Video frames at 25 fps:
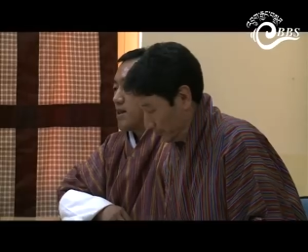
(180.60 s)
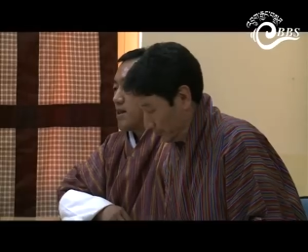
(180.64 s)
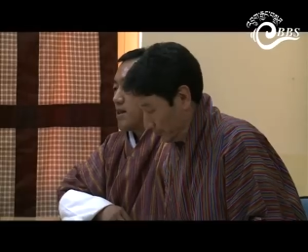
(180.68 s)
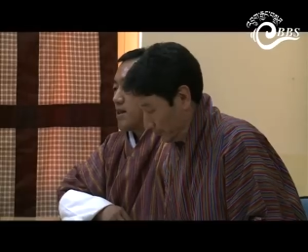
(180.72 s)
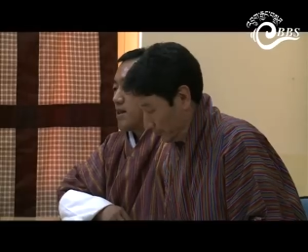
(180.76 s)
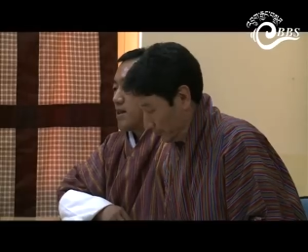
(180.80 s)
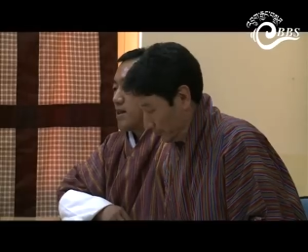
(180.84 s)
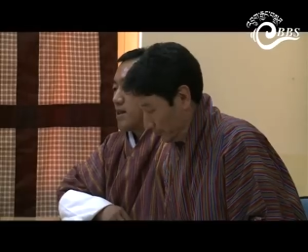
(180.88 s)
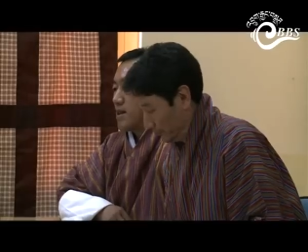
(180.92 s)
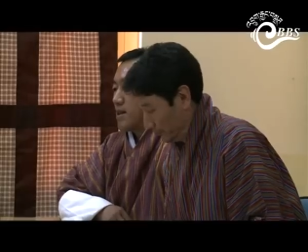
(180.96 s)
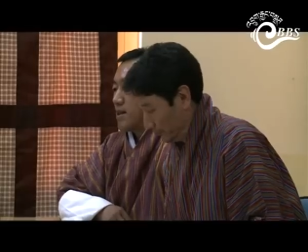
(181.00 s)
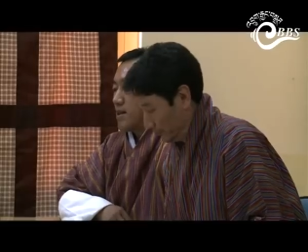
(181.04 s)

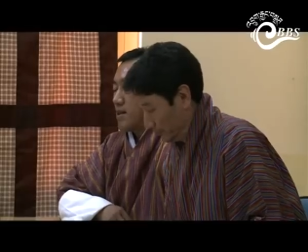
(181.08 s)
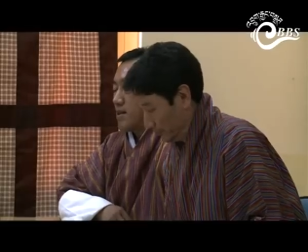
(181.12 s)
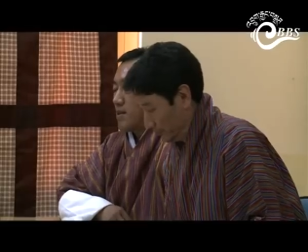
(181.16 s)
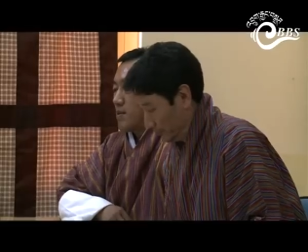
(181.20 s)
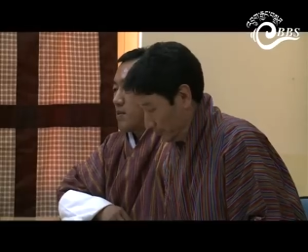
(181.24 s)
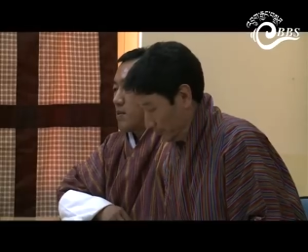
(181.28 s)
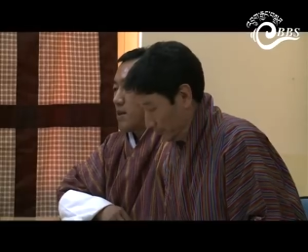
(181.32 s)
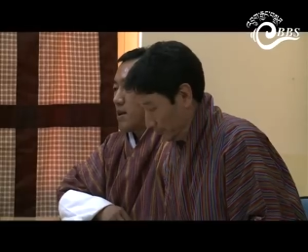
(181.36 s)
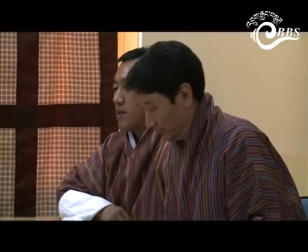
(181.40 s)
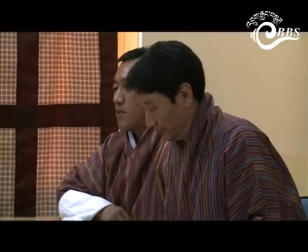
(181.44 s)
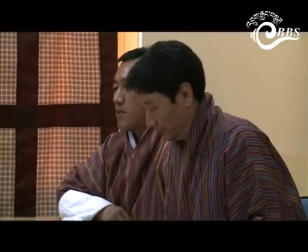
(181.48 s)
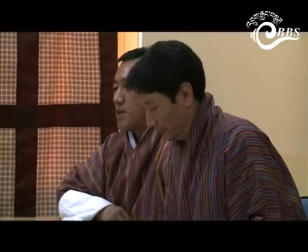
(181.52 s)
Act,
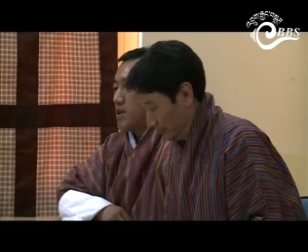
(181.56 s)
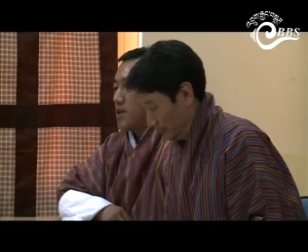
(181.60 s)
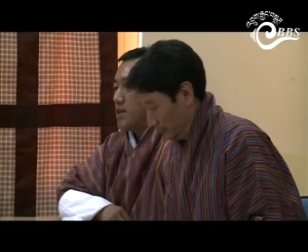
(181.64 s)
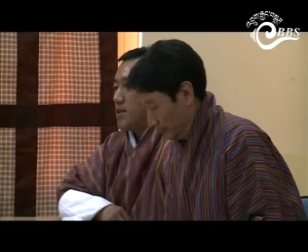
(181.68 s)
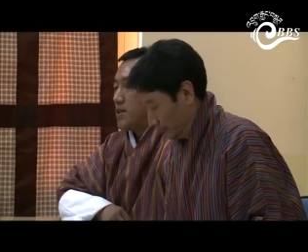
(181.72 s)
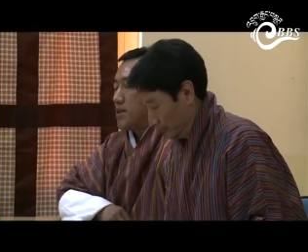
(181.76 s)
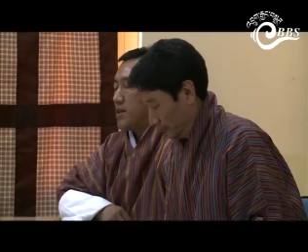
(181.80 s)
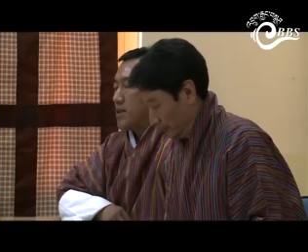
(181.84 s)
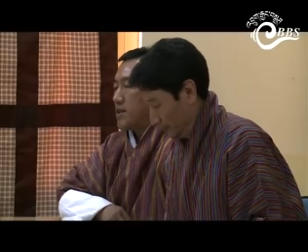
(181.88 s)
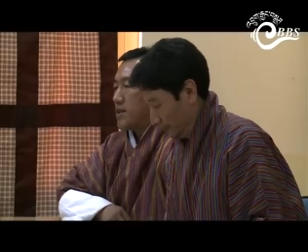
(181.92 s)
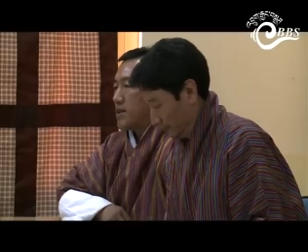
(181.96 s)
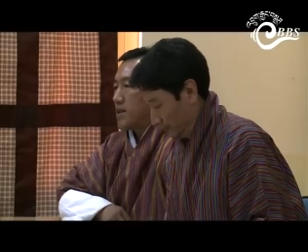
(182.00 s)
and the
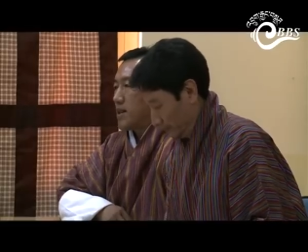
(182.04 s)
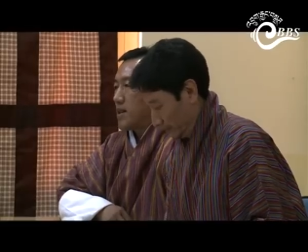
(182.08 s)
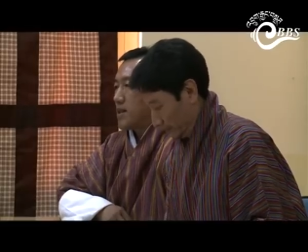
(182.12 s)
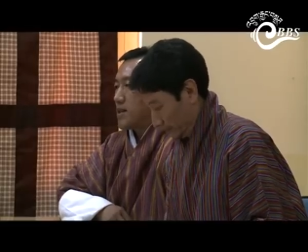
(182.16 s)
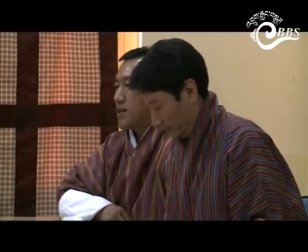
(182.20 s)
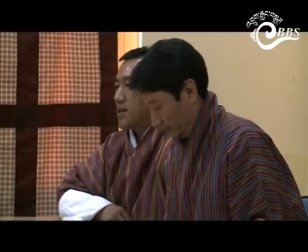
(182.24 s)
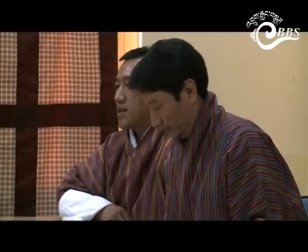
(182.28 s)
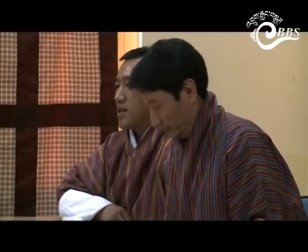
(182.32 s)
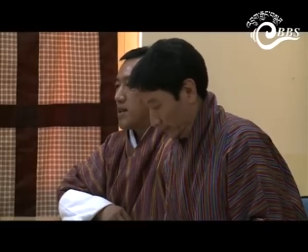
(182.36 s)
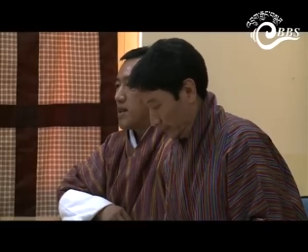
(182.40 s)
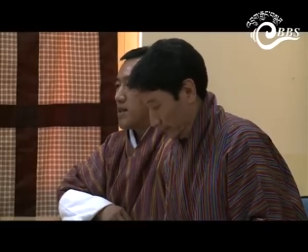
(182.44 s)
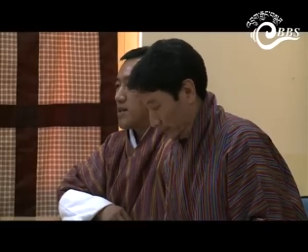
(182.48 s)

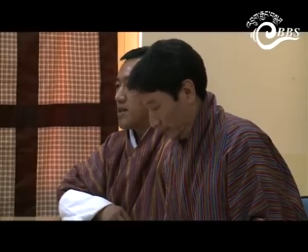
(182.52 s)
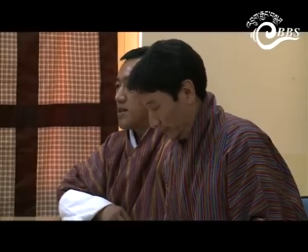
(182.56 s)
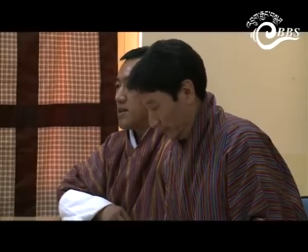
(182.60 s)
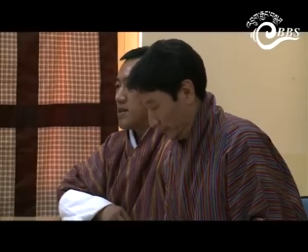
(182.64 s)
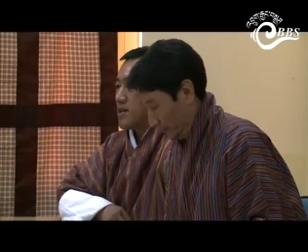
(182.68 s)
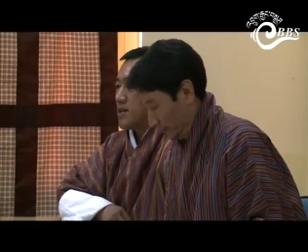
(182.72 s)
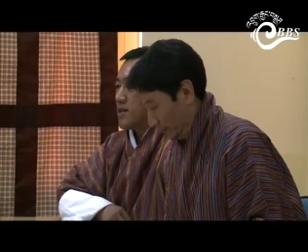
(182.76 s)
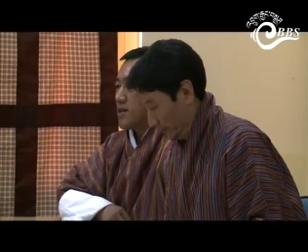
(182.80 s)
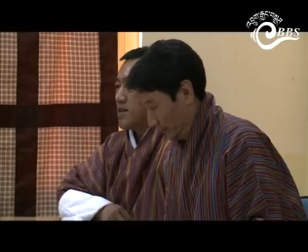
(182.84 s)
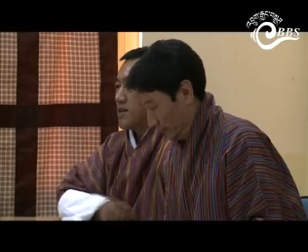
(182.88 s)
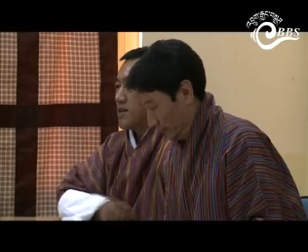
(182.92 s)
Constitution.